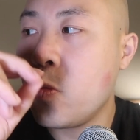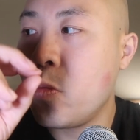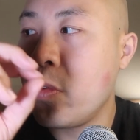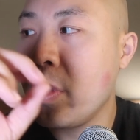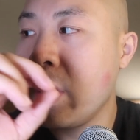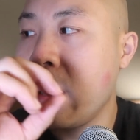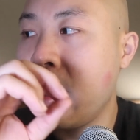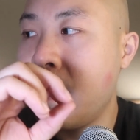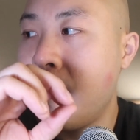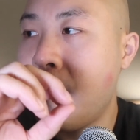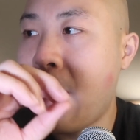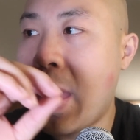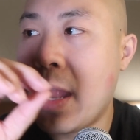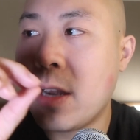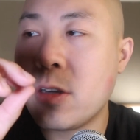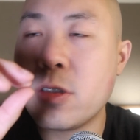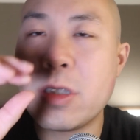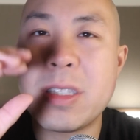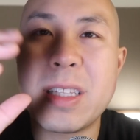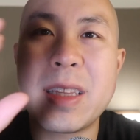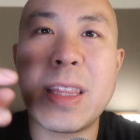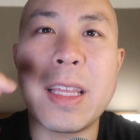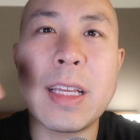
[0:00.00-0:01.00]
really
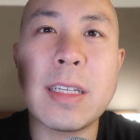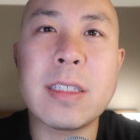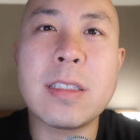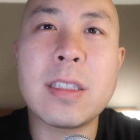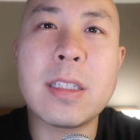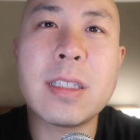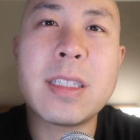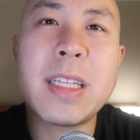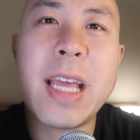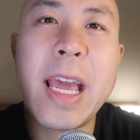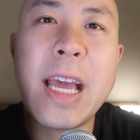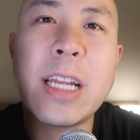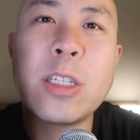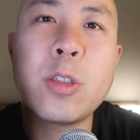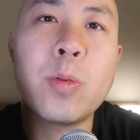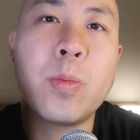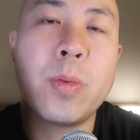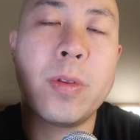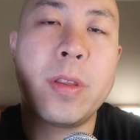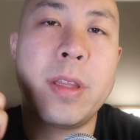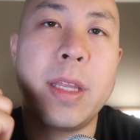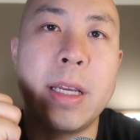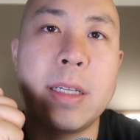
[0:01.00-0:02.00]
matters the things the
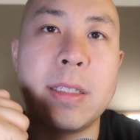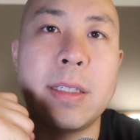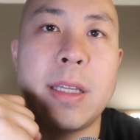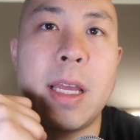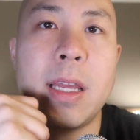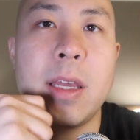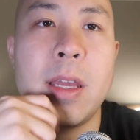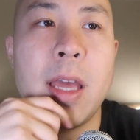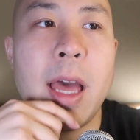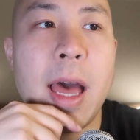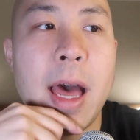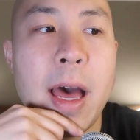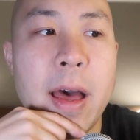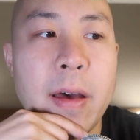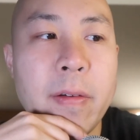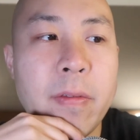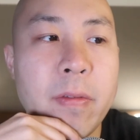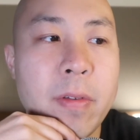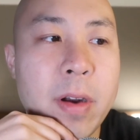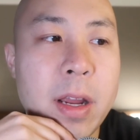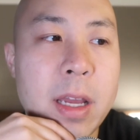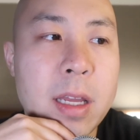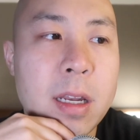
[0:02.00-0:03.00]
tangible things that you have
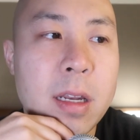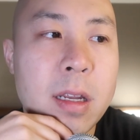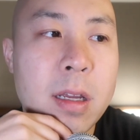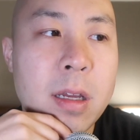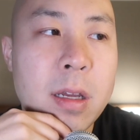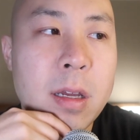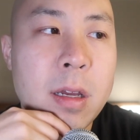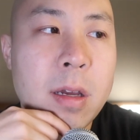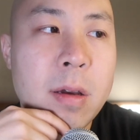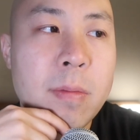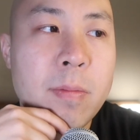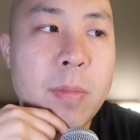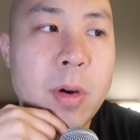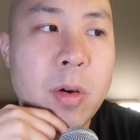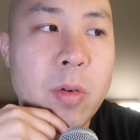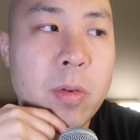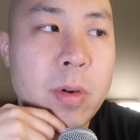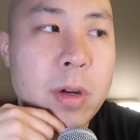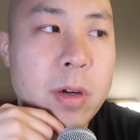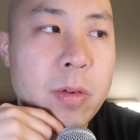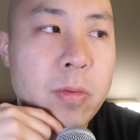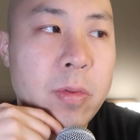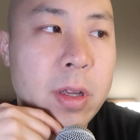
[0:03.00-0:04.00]
right but
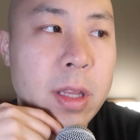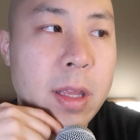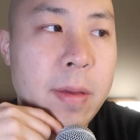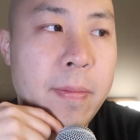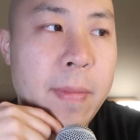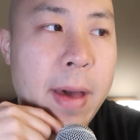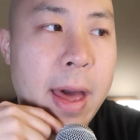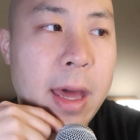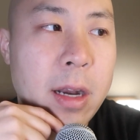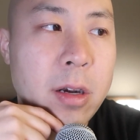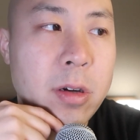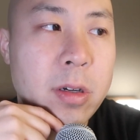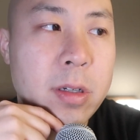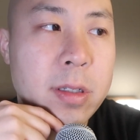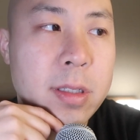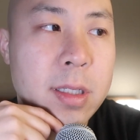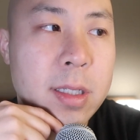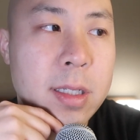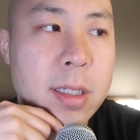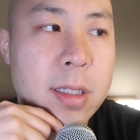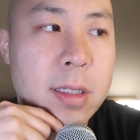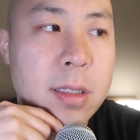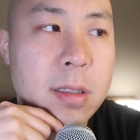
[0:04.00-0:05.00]
what really
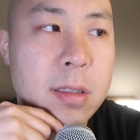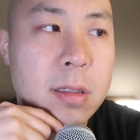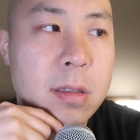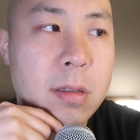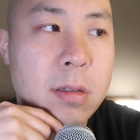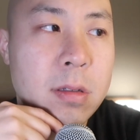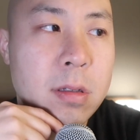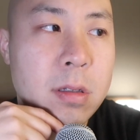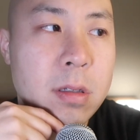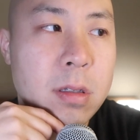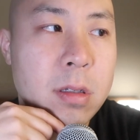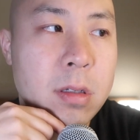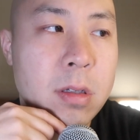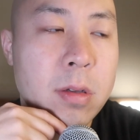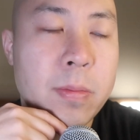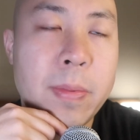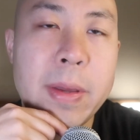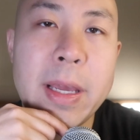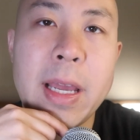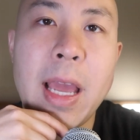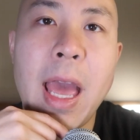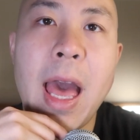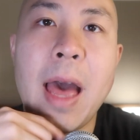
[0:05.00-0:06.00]
matters is you
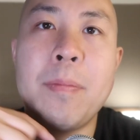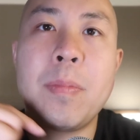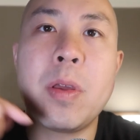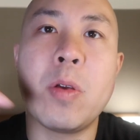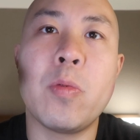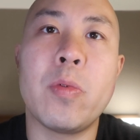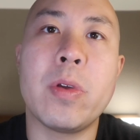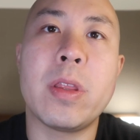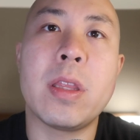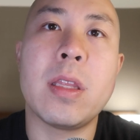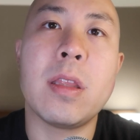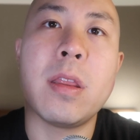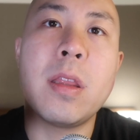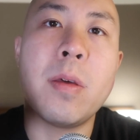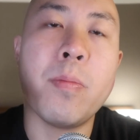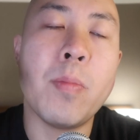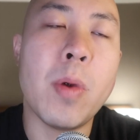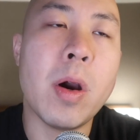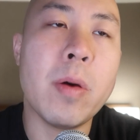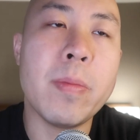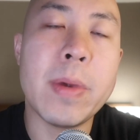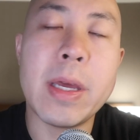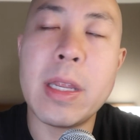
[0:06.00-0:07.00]
being happy within the
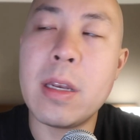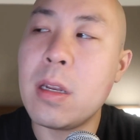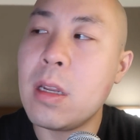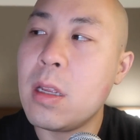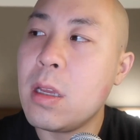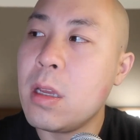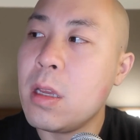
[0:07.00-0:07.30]
moment